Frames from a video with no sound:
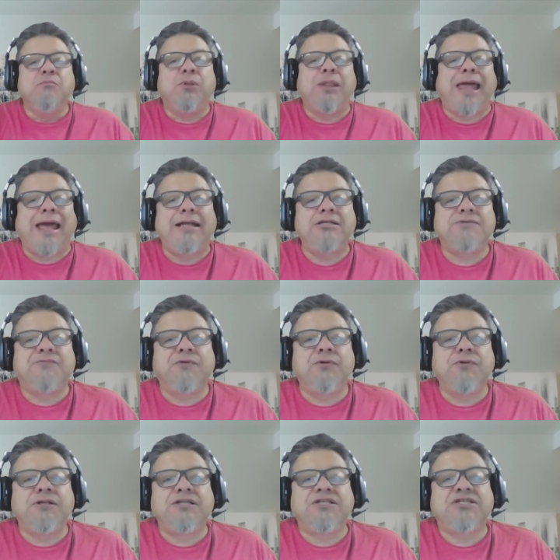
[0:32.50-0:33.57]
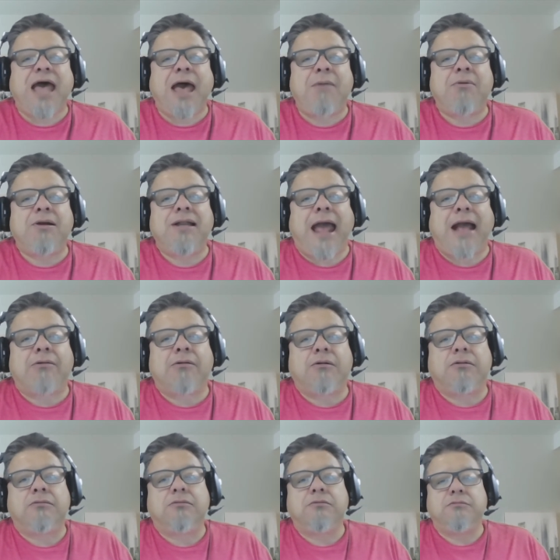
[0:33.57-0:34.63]
Plans for the
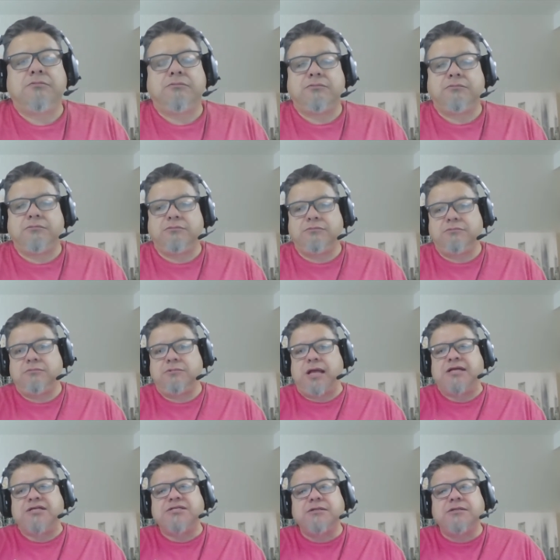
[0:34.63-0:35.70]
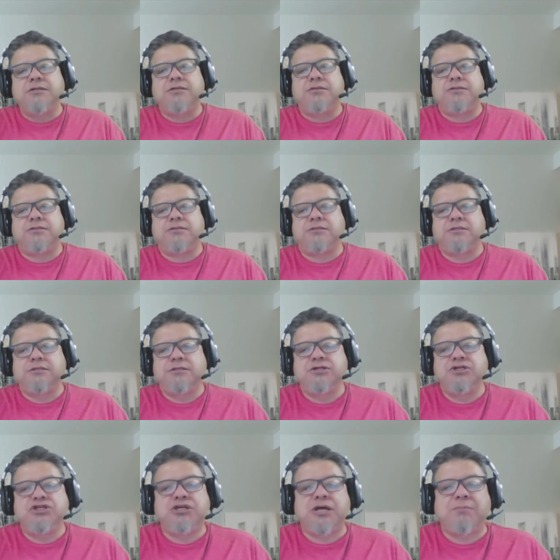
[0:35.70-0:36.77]
tabernacle. Exodus
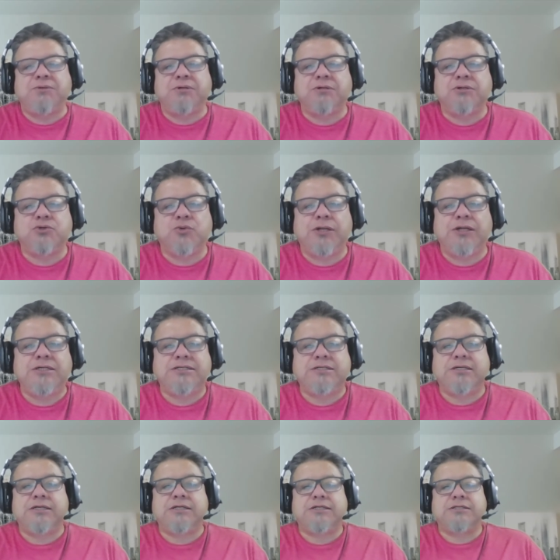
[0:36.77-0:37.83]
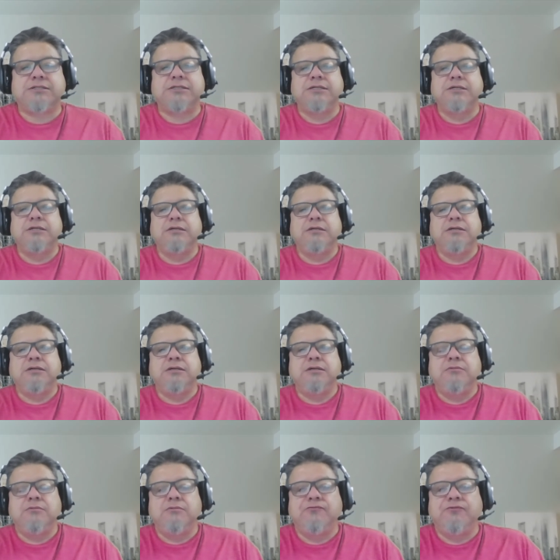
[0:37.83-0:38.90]
chapter 26
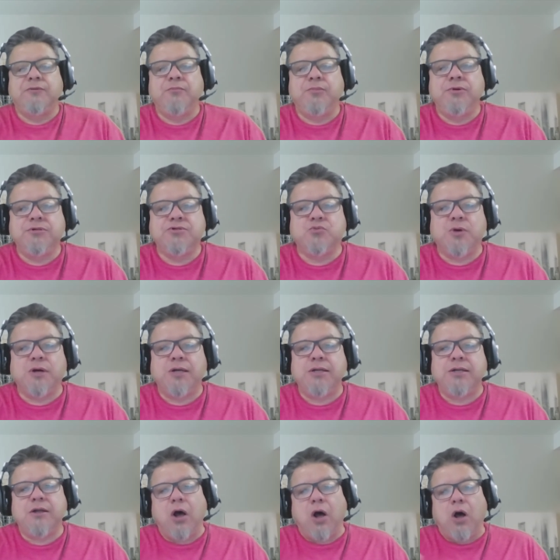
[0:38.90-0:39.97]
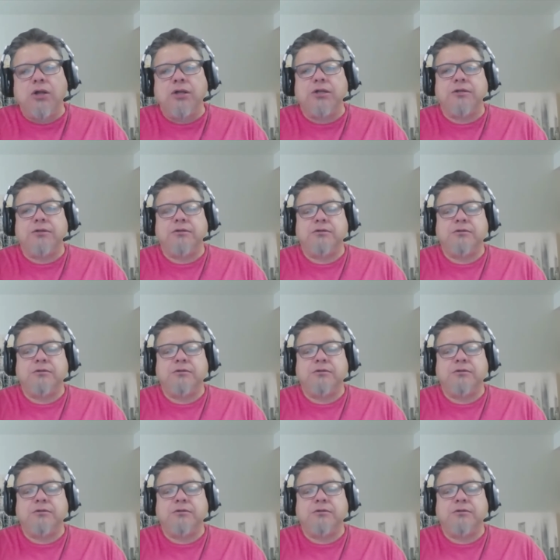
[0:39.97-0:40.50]
from verse 1 on.